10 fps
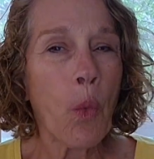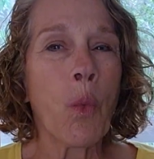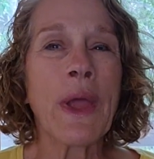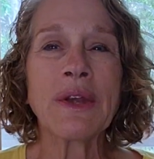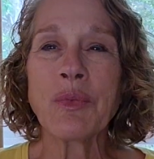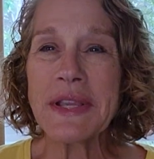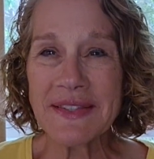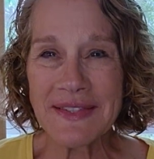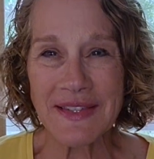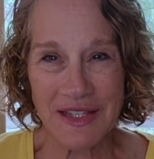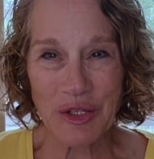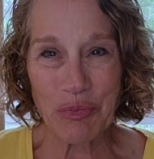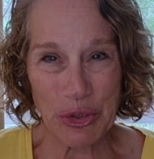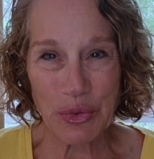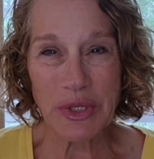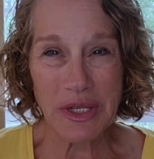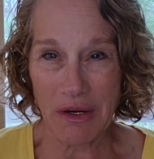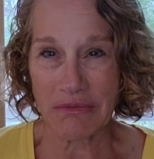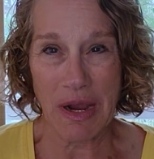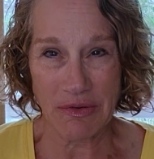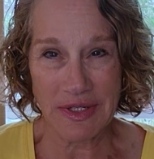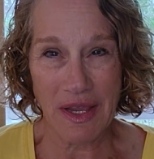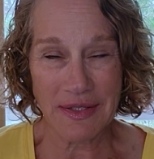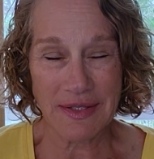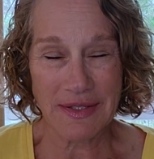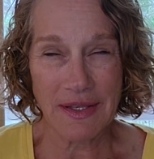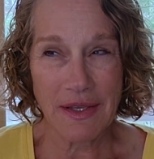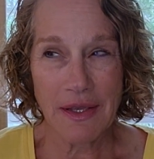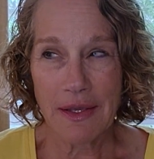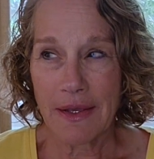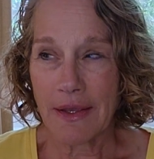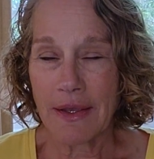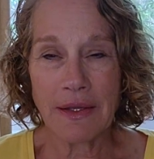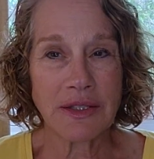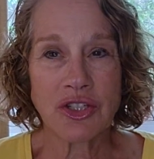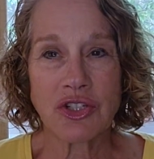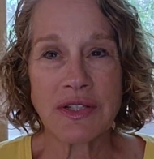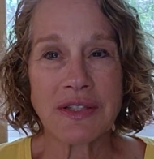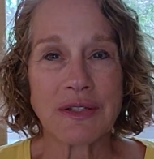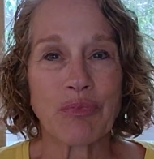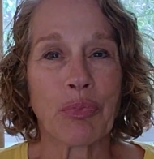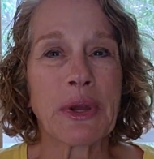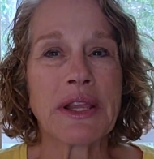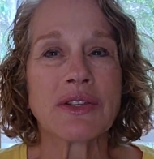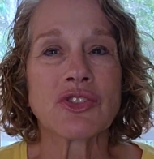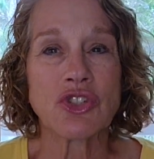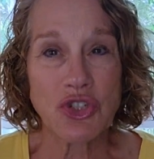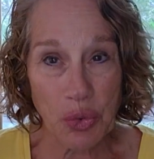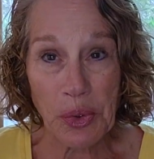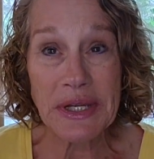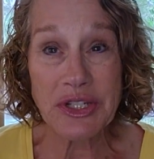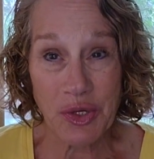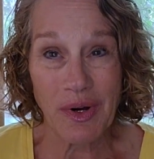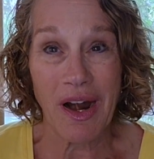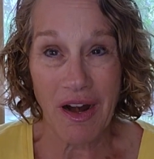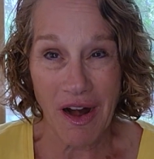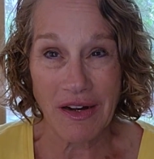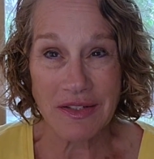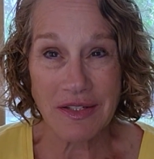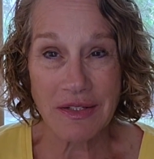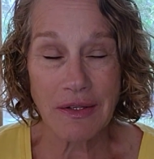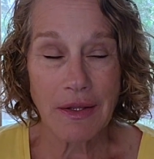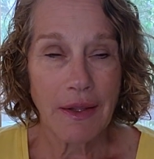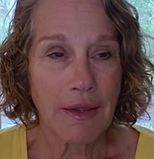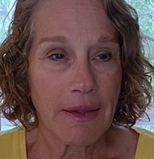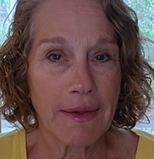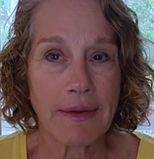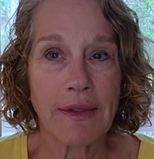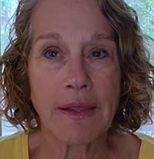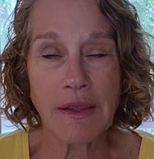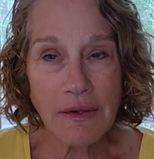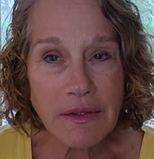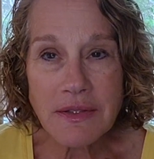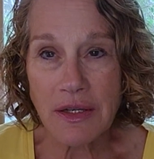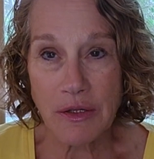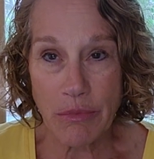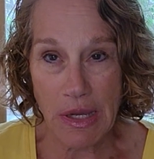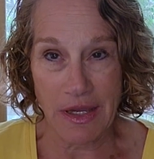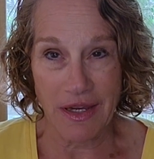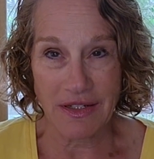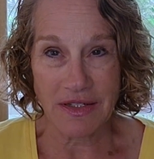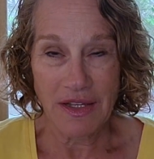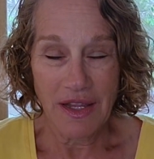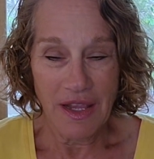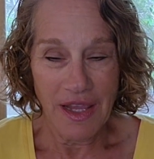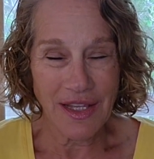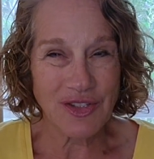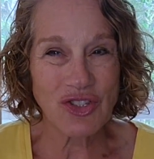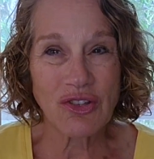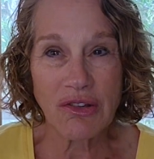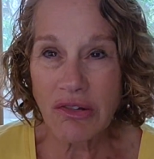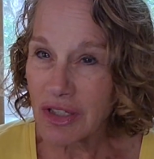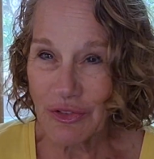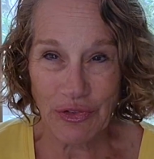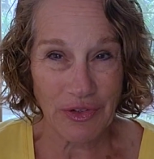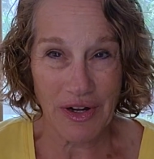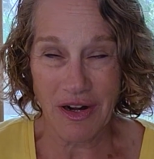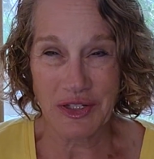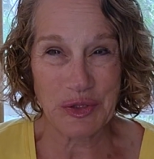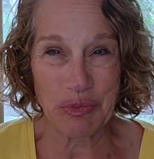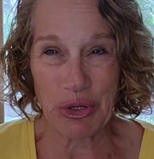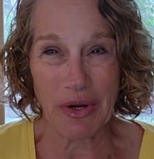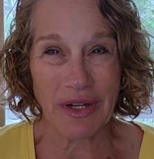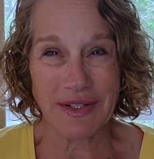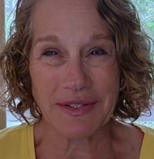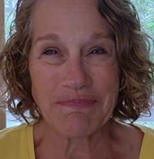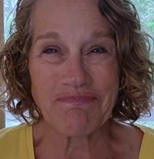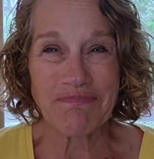When we seek beauty around us, it just brings joy to our heart. It heals our mind. It's good for our spirit.